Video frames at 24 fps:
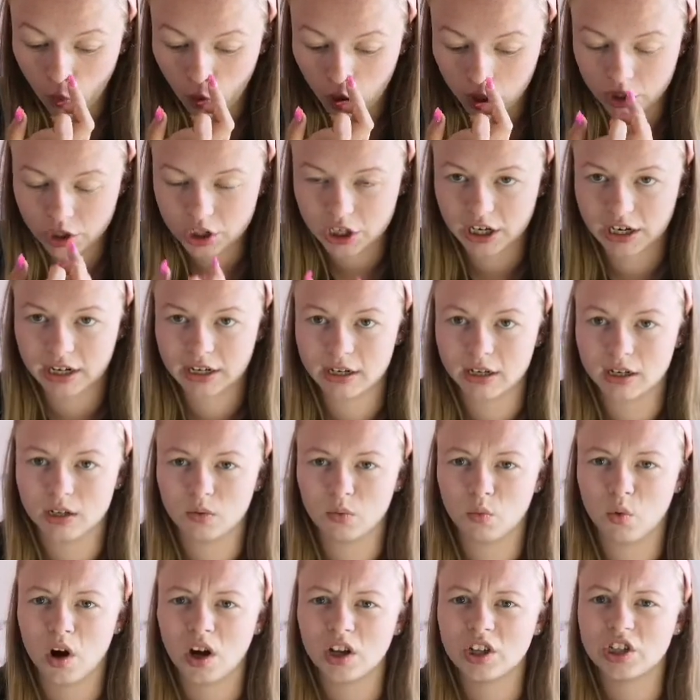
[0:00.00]
What cheer
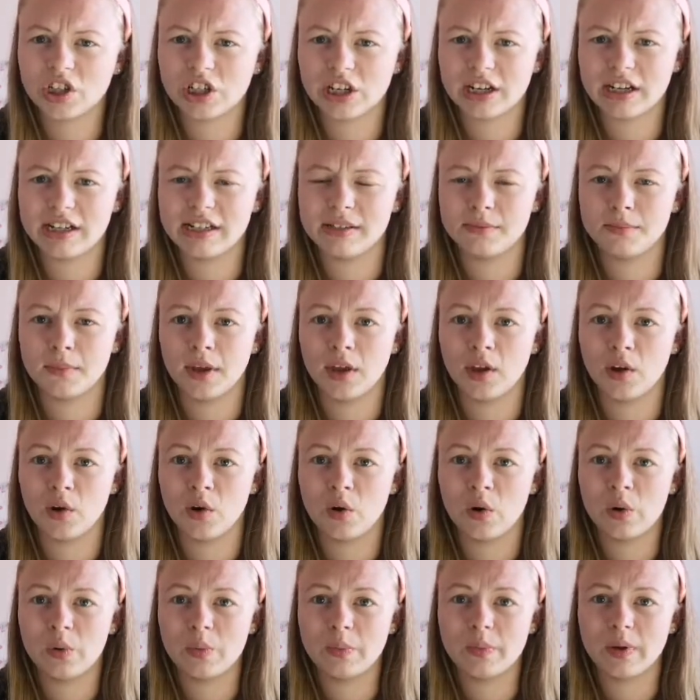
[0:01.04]
what cheers me
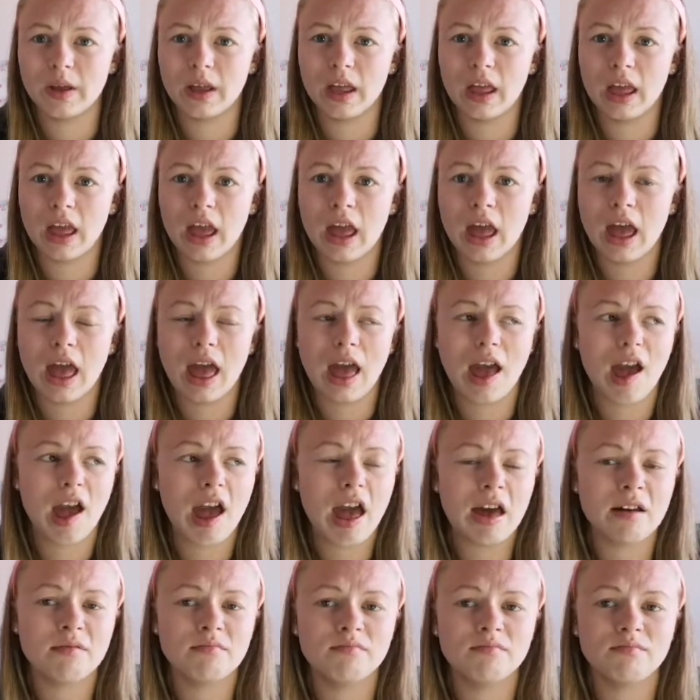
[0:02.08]
up?
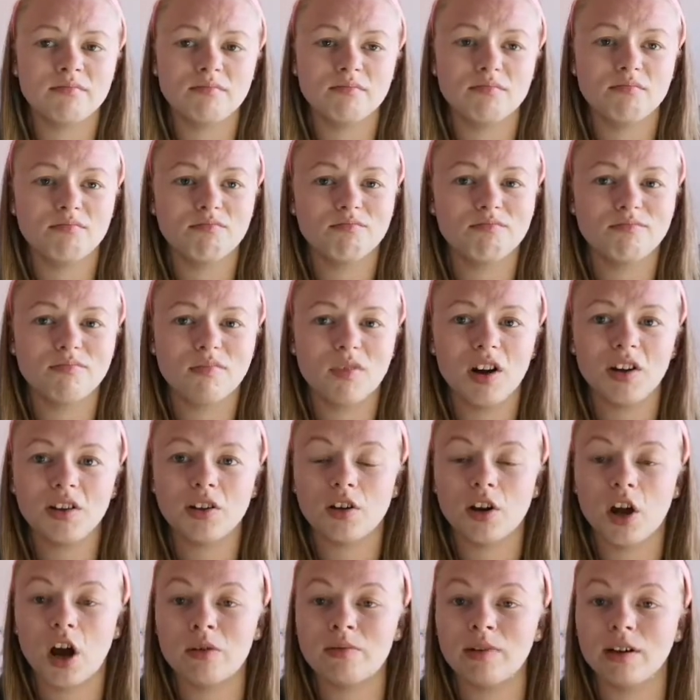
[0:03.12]
Um, I
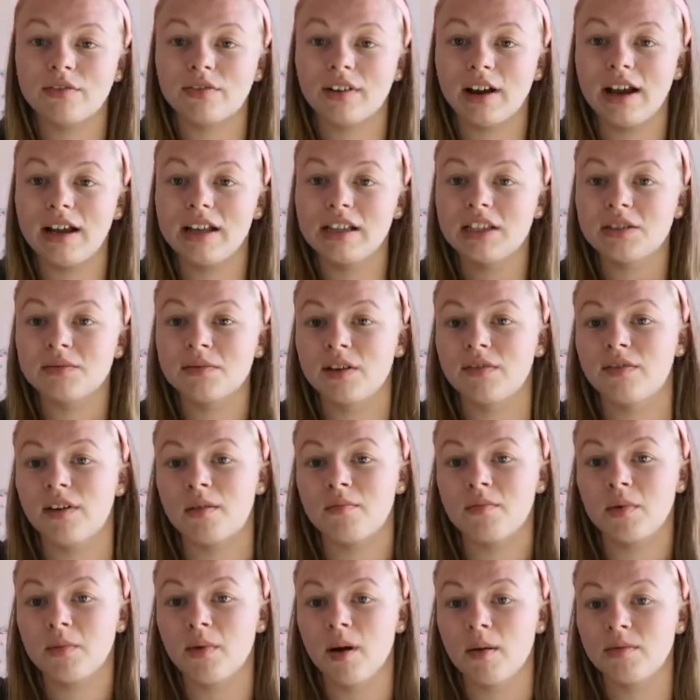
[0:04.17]
don't know. My friends and my
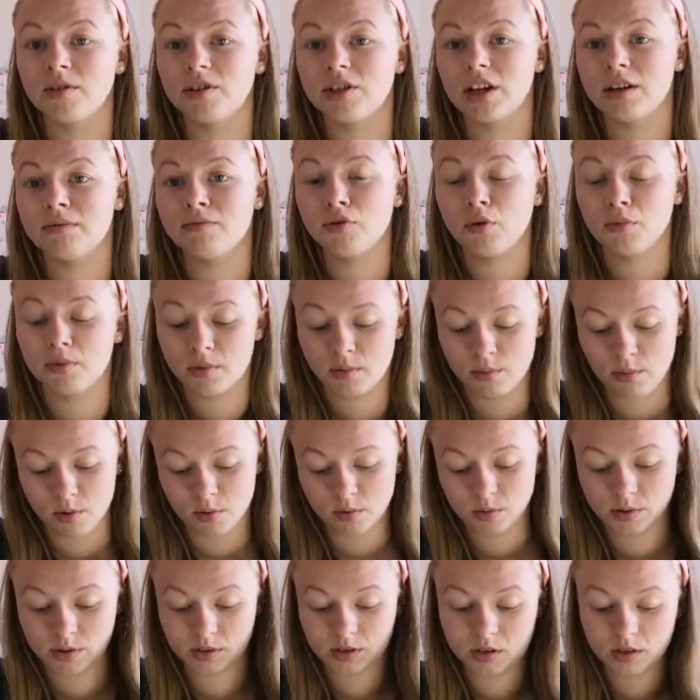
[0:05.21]
family probably cheer me up the
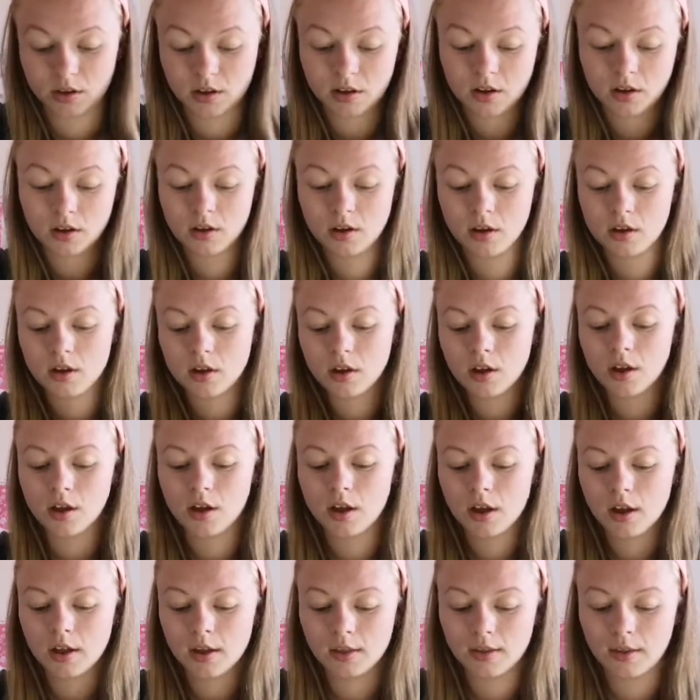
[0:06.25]
most.
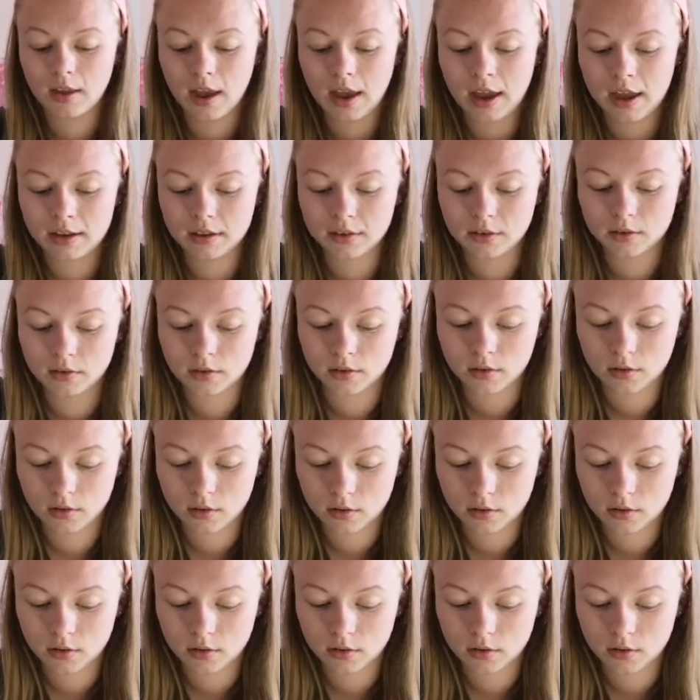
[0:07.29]
And